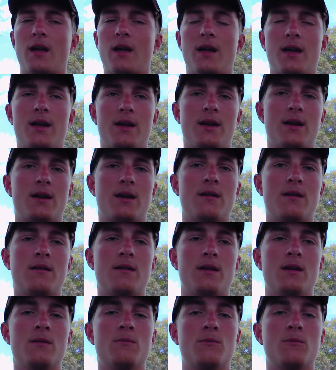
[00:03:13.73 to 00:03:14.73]
and
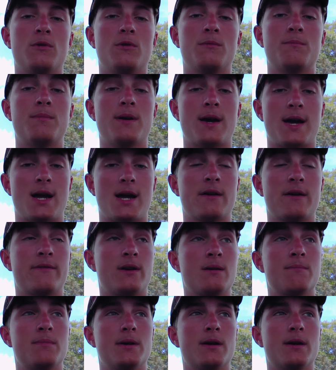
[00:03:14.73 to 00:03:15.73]
it would have a
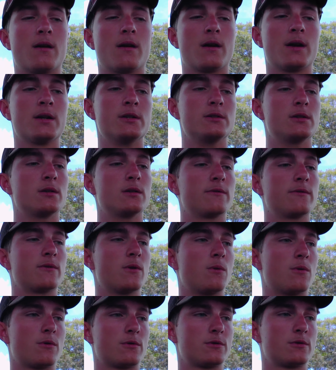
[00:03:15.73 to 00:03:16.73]
bigger engine, of
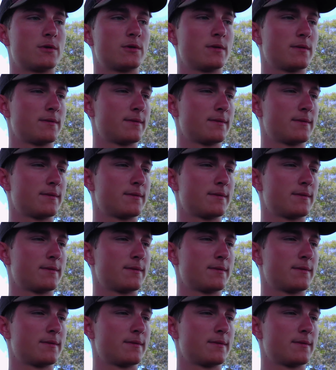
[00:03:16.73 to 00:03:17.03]
course.